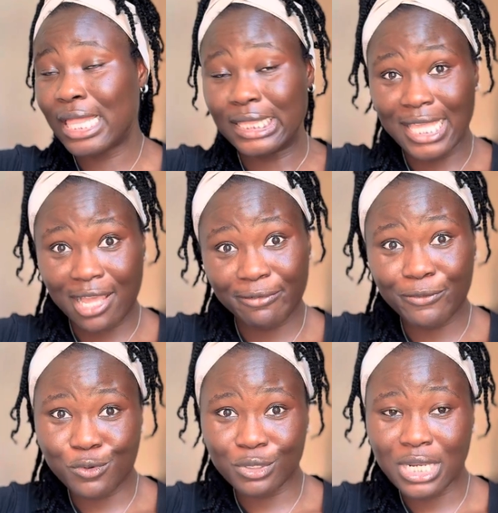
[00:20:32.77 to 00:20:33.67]
their
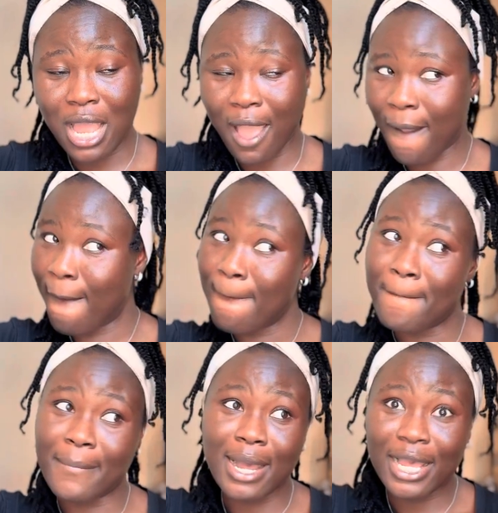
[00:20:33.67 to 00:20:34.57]
food,
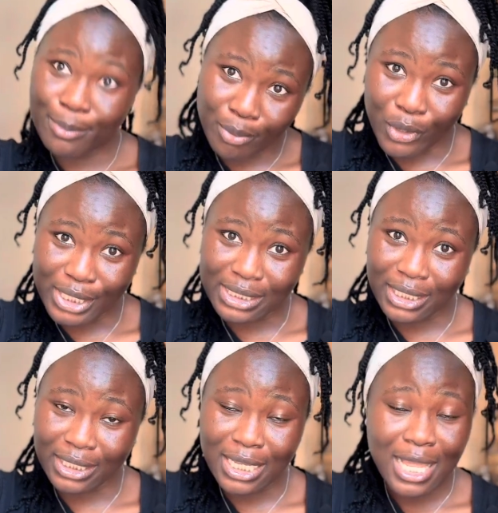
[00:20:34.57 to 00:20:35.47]
my
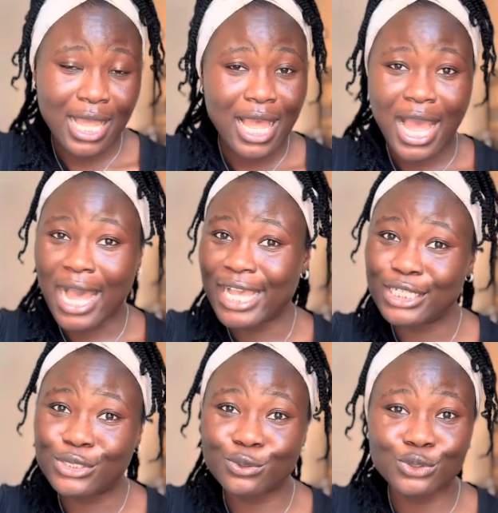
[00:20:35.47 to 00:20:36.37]
poison.
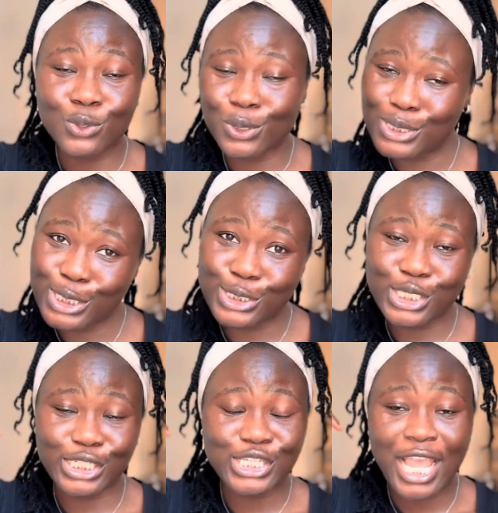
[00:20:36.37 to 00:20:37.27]
I do not
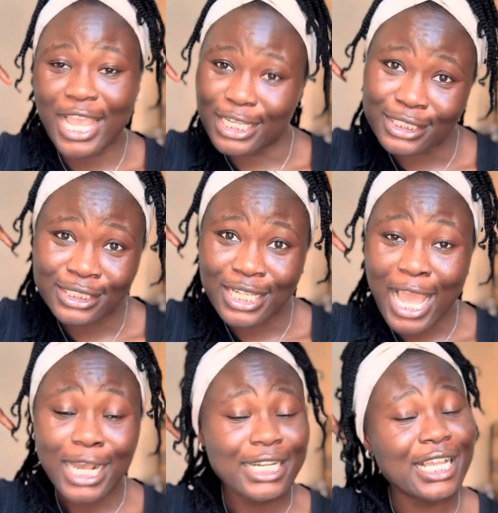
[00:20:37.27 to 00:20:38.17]
entertain
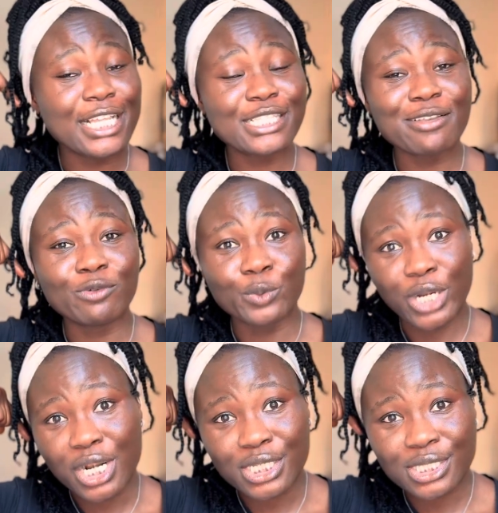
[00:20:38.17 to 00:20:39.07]
negative
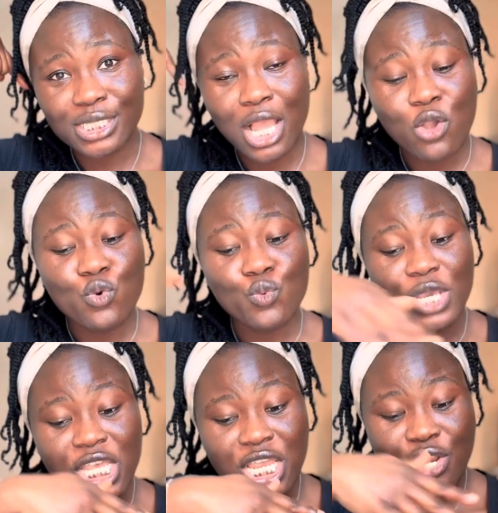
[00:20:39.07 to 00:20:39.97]
words.
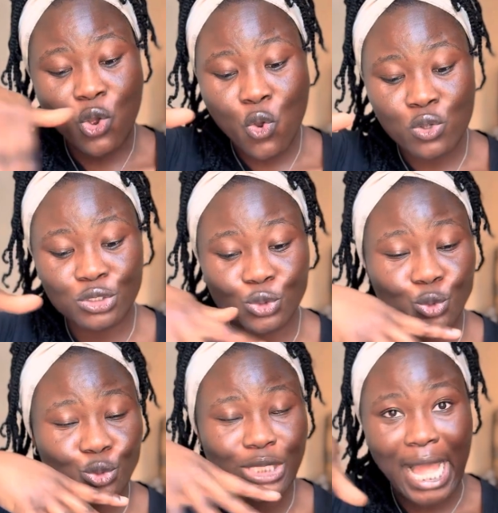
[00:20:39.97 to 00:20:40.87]
We don't
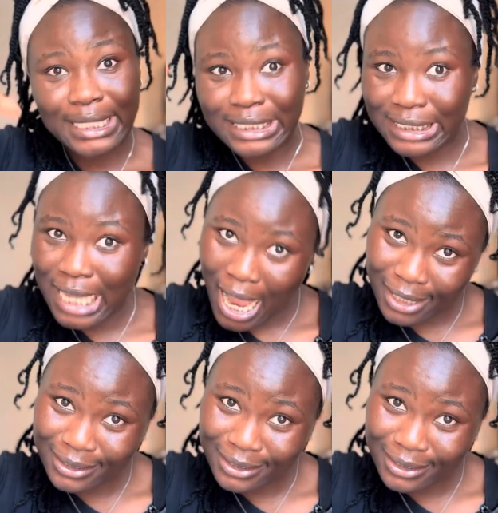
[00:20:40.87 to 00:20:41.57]
do that here.